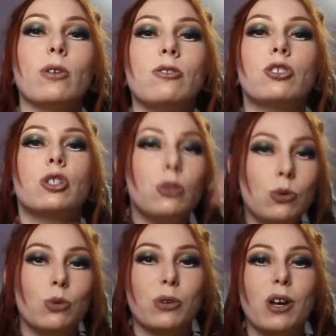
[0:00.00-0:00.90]
in
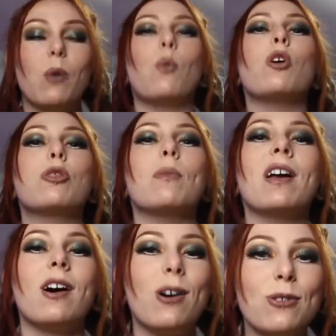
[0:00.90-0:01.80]
tune with
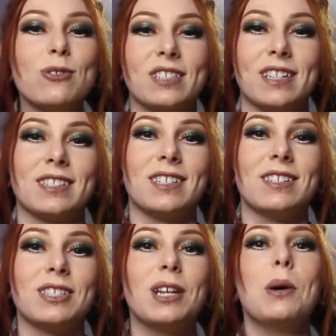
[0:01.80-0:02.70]
my other
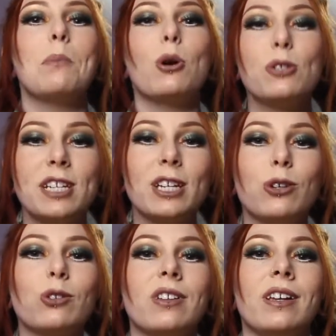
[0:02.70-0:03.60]
senses,
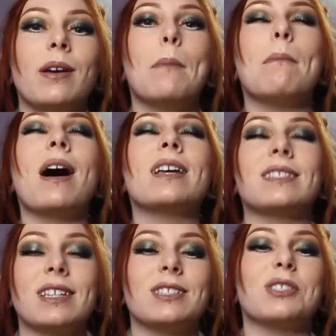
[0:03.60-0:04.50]
particularly my
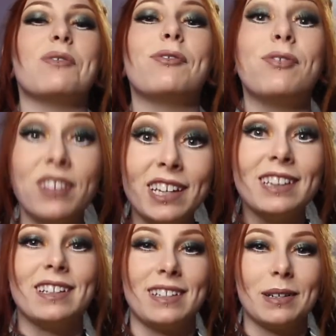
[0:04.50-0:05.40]
sense of
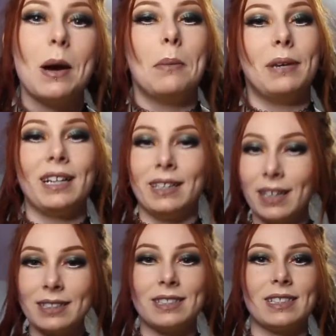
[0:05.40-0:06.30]
feeling, my
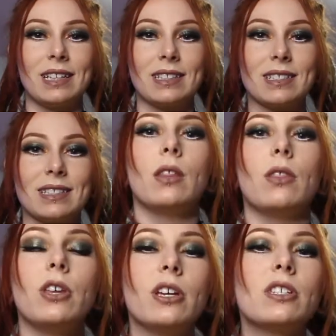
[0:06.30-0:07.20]
gut sense.
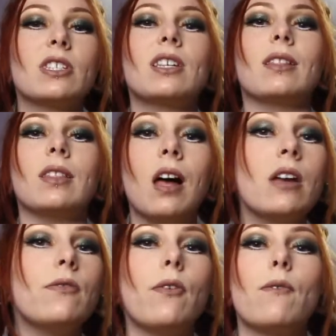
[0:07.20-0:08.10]
This
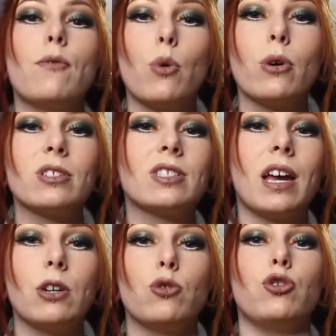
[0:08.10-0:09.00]
life force
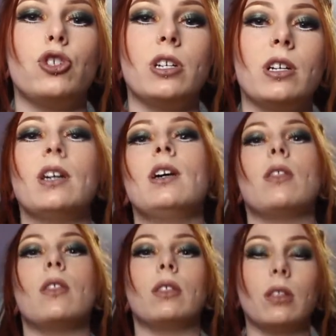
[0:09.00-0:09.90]
energy
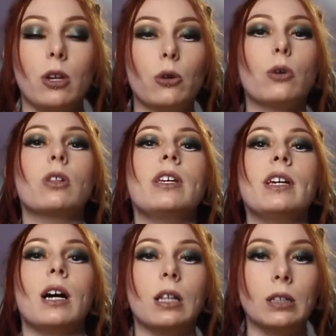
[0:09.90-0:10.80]
literally
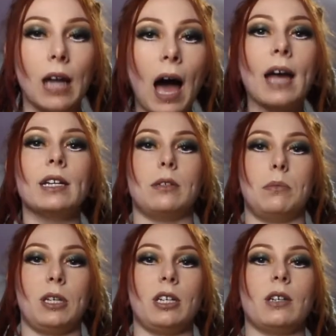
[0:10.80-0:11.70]
aligned
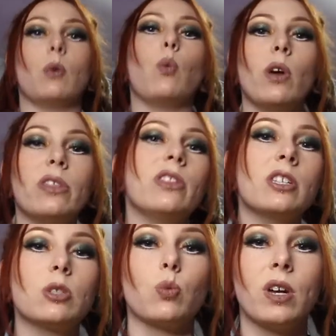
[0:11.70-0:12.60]
me with
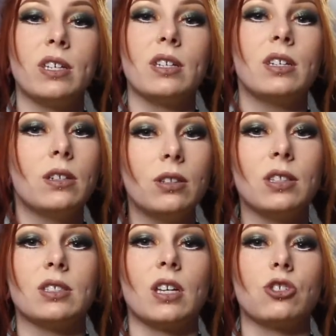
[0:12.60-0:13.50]
this Reiki
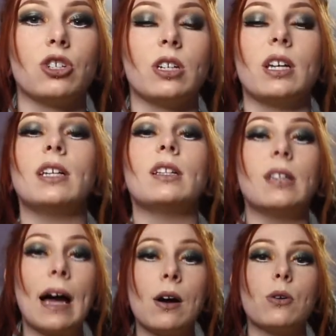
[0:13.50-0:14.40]
healing session and
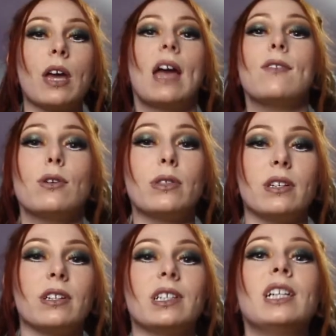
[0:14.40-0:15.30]
allowed
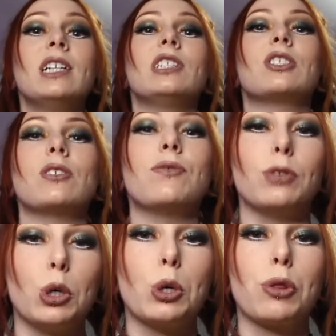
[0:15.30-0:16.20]
everything to
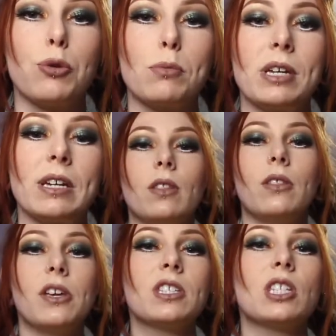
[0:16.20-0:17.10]
flow through me.
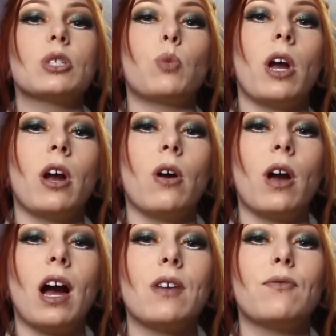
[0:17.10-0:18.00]
This is where
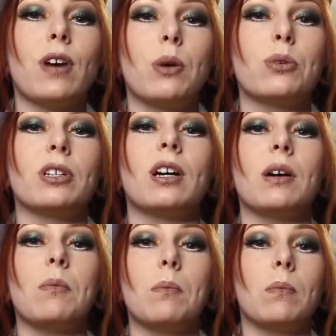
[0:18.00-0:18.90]
I found
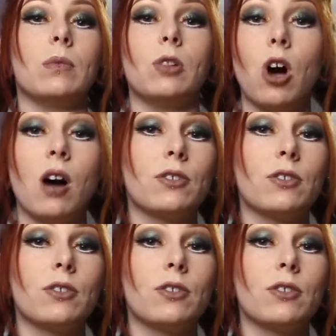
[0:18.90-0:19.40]
law of